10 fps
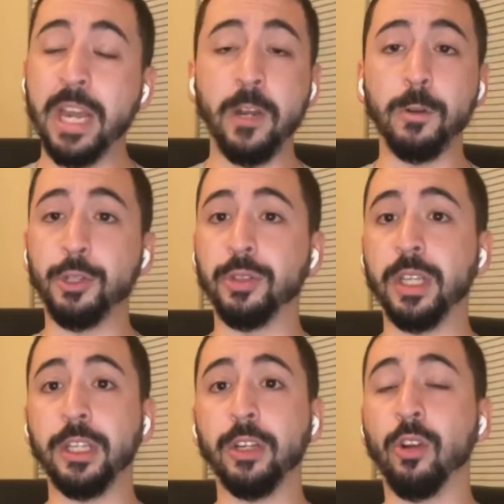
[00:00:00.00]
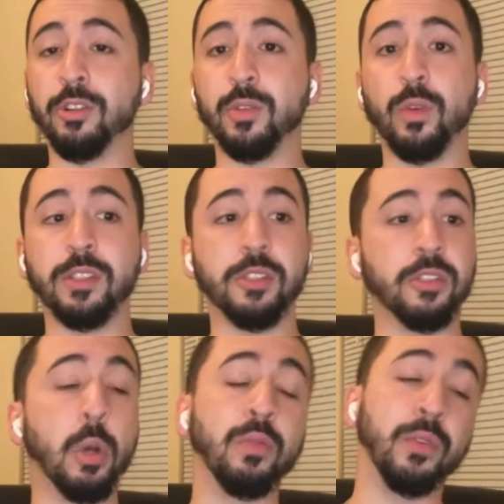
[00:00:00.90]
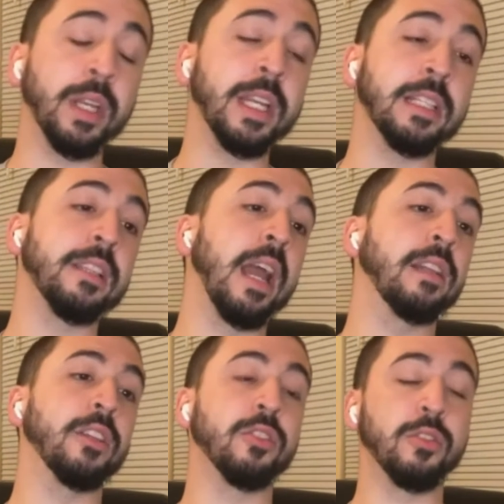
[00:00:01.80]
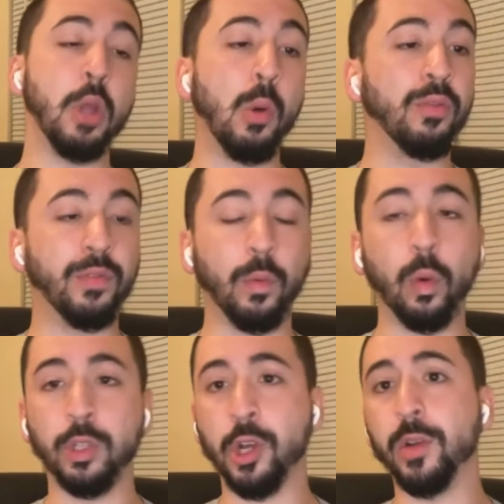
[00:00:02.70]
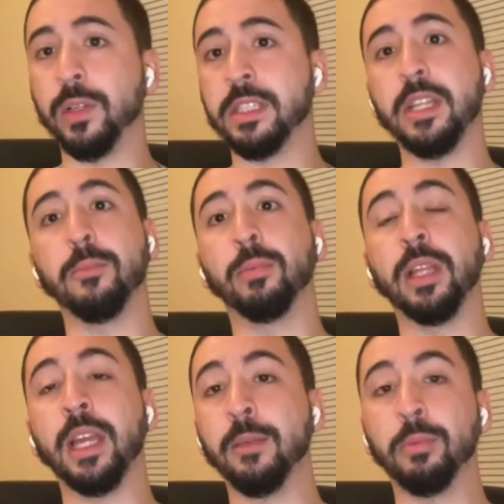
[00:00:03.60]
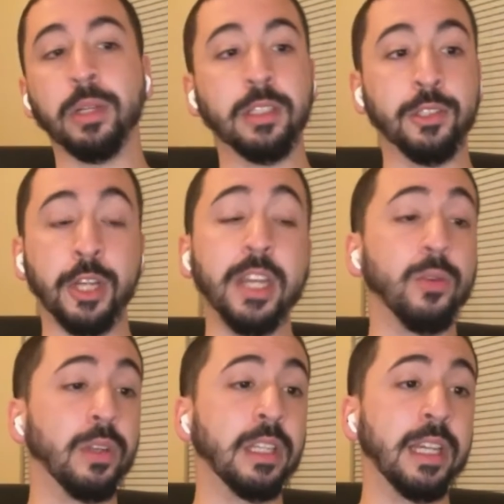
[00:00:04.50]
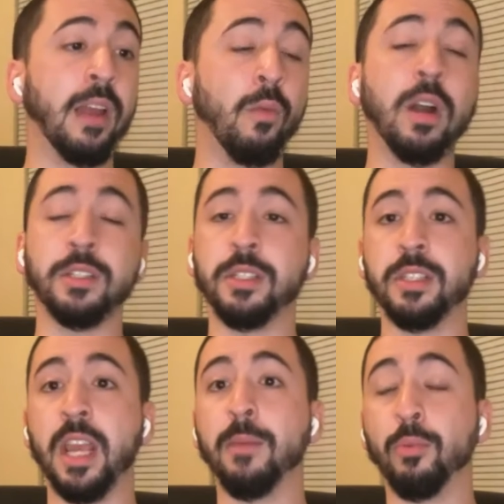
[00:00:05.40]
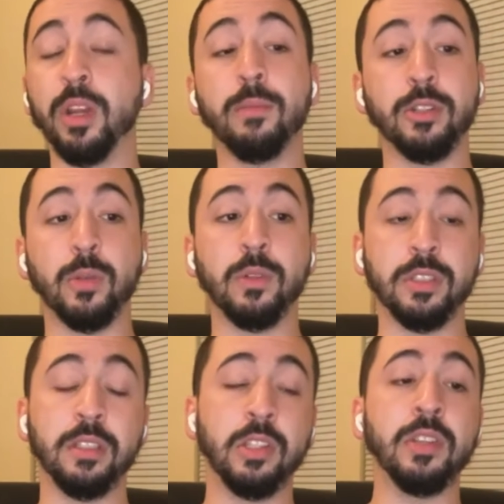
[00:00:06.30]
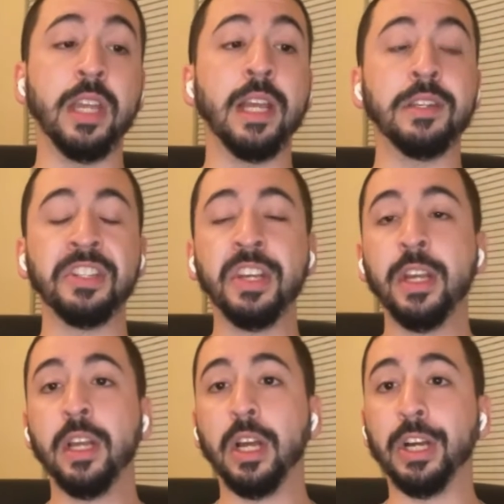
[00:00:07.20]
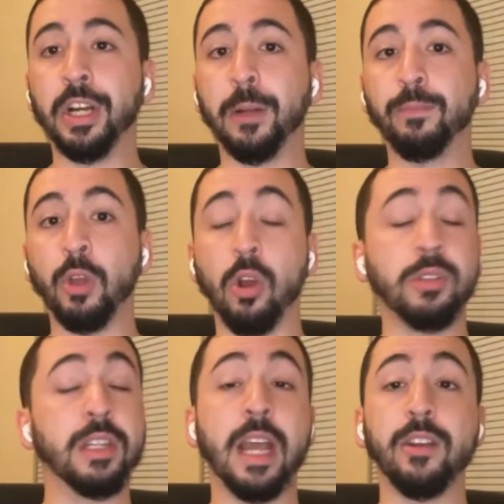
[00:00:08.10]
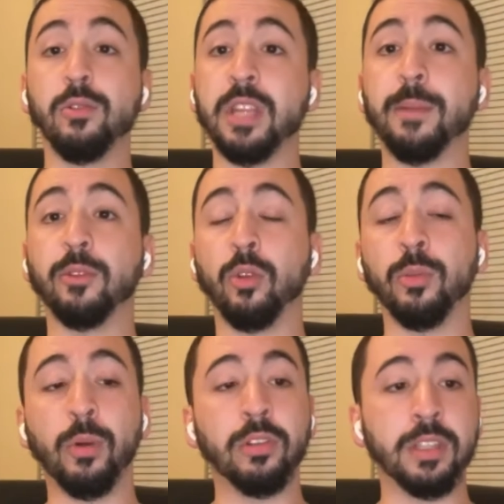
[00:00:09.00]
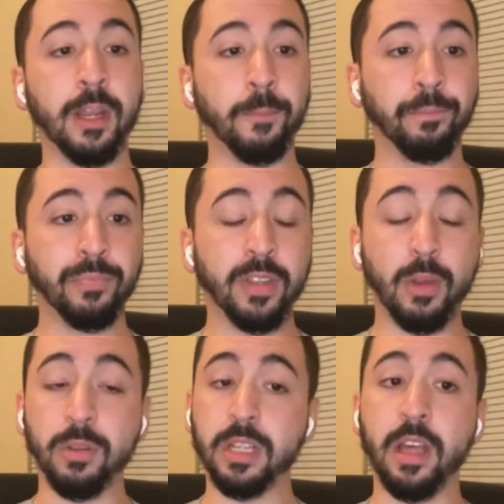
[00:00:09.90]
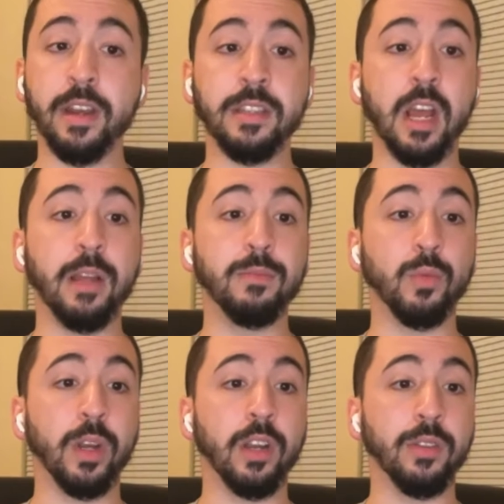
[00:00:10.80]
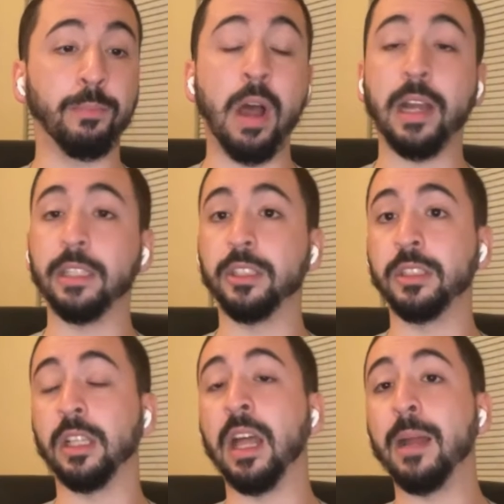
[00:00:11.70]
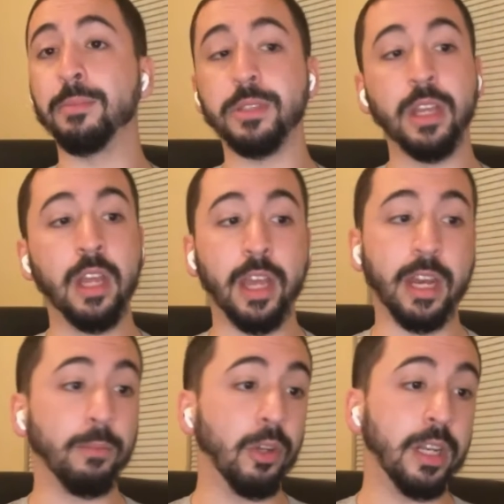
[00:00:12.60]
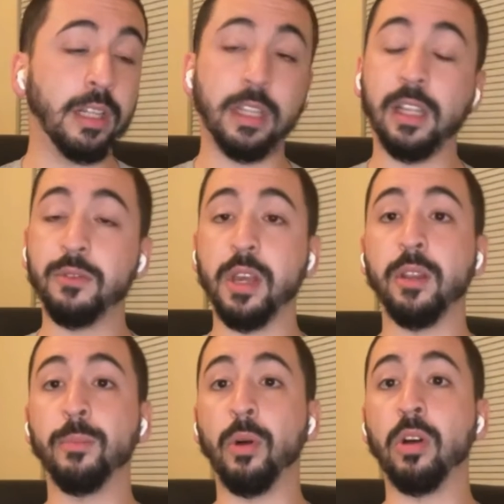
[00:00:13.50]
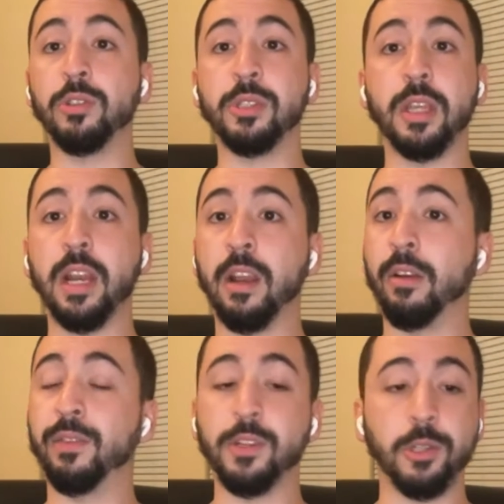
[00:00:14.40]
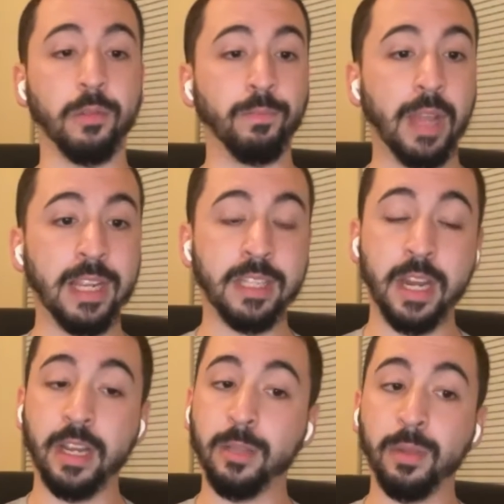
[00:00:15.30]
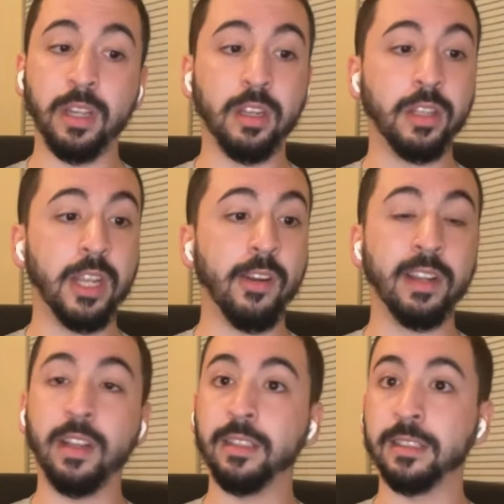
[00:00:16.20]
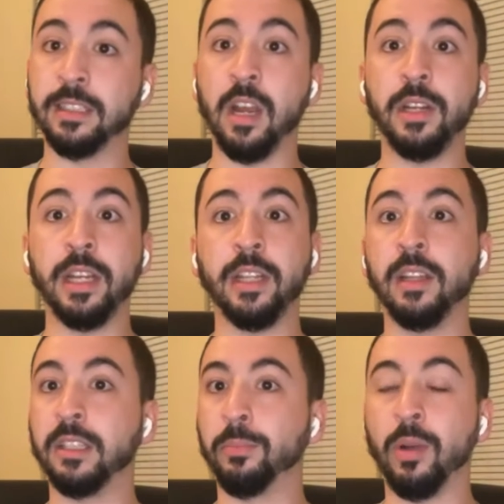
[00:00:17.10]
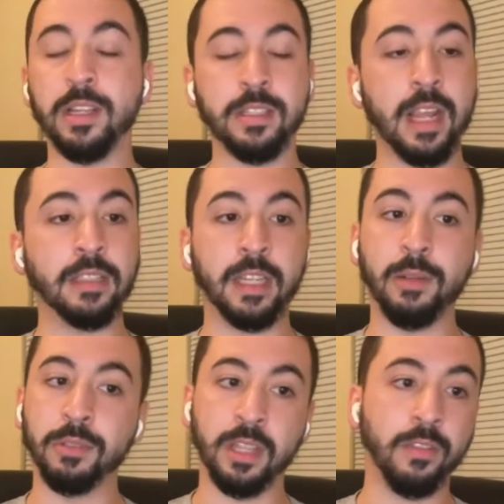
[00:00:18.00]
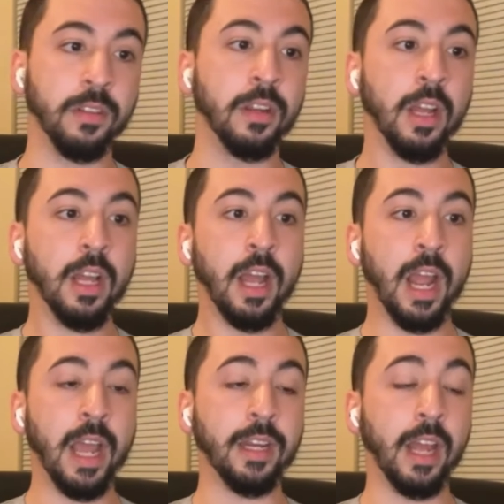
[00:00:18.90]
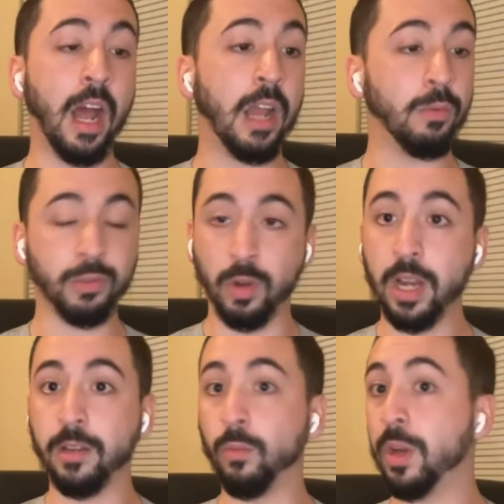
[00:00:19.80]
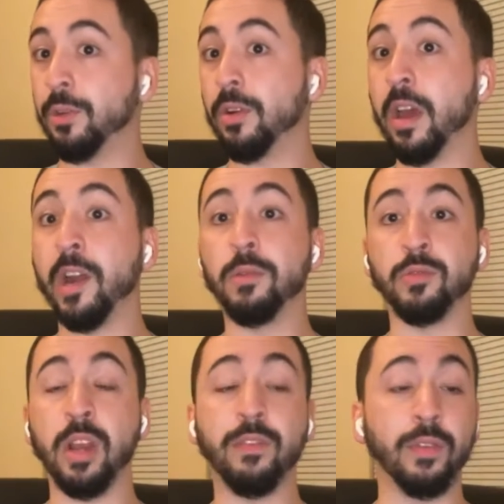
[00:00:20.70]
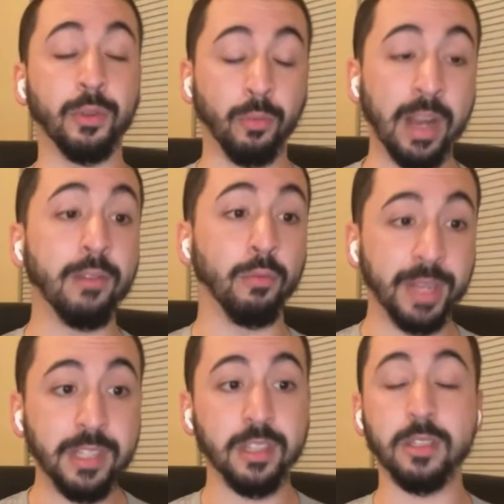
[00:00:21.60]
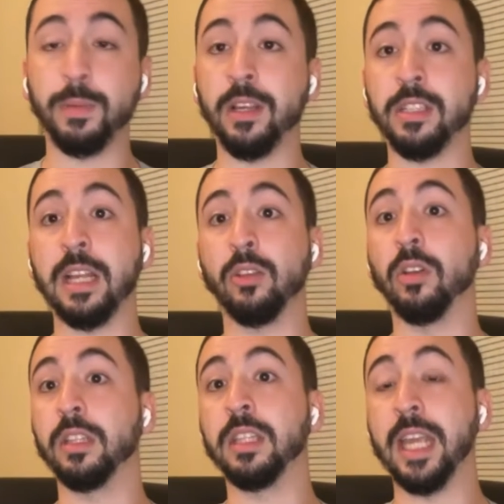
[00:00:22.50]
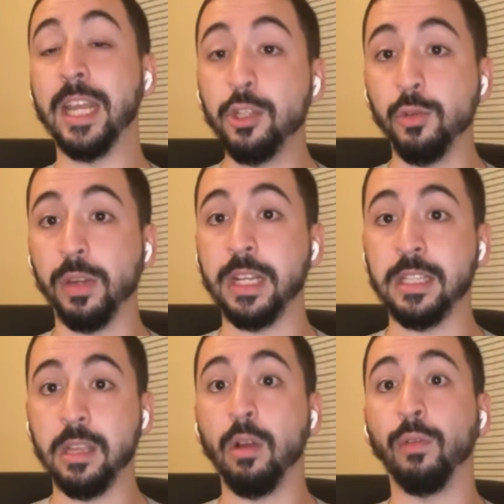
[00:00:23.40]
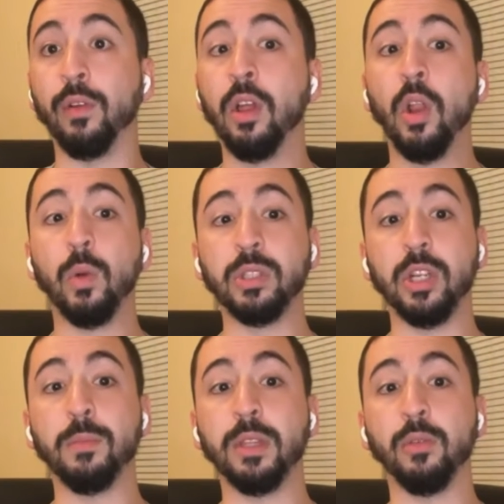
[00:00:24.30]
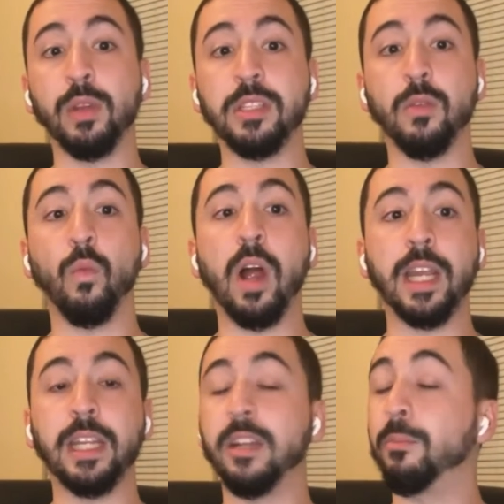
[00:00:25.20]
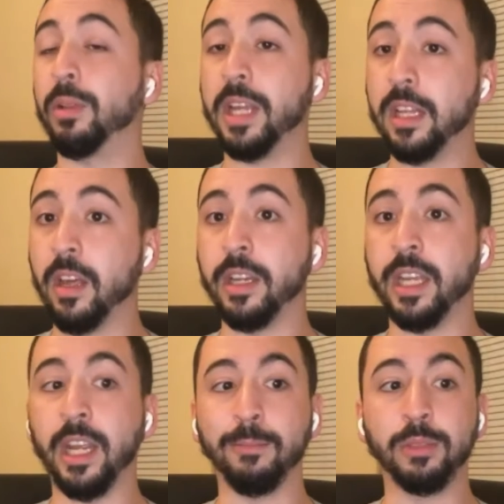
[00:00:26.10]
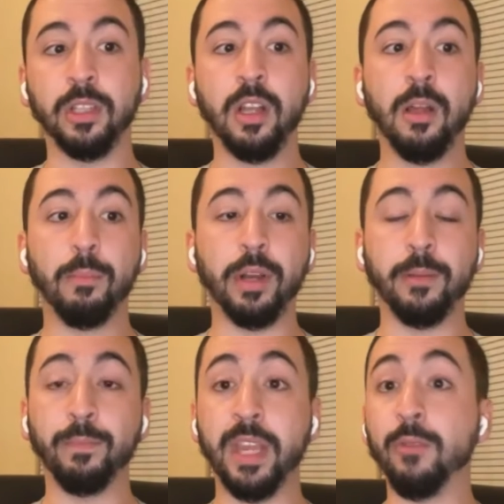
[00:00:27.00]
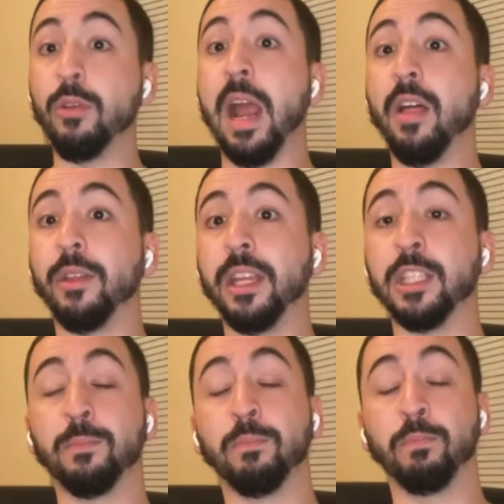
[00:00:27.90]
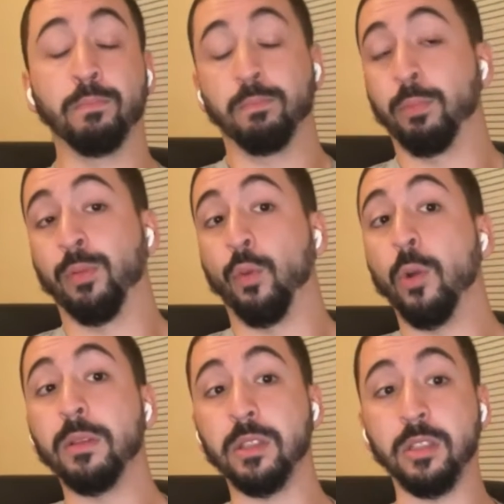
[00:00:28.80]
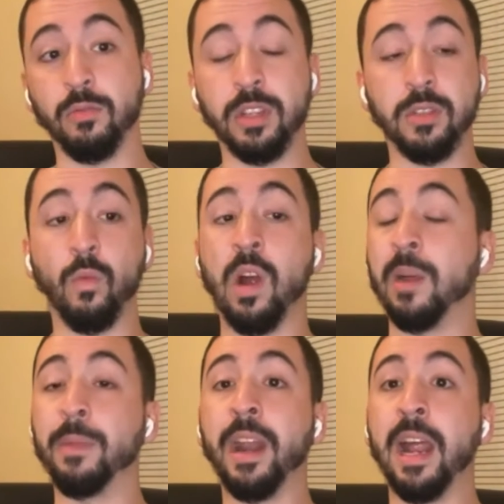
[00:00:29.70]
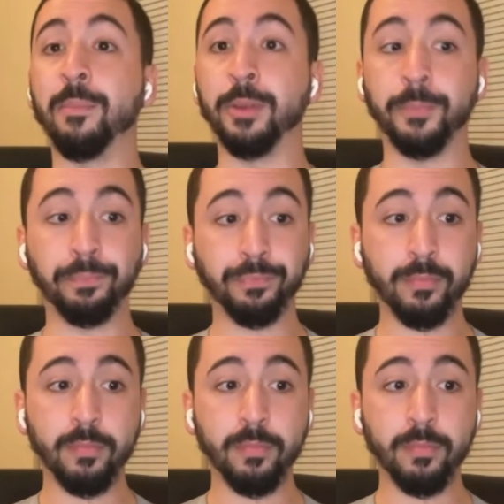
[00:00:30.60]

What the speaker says: And I know what you're thinking. Carson Wentz is known for getting sacked. He's known for trying to extend the play. But genuinely, I watched this game pretty much almost until the end. Carson had no time to throw the ball today. There was a lot of times where the pocket just collapsed. And I'm looking at the left side of the ball, just at Eric Fisher. I said the beginning of the year. I didn't like the signing. I didn't like the price tag that he was given. And I was right. Whether or not I was right for the right reasons, because I thought that the injury itself was going to be the reason why he didn't play a lot of games. But in reality, his performance is the reason why I'm not happy.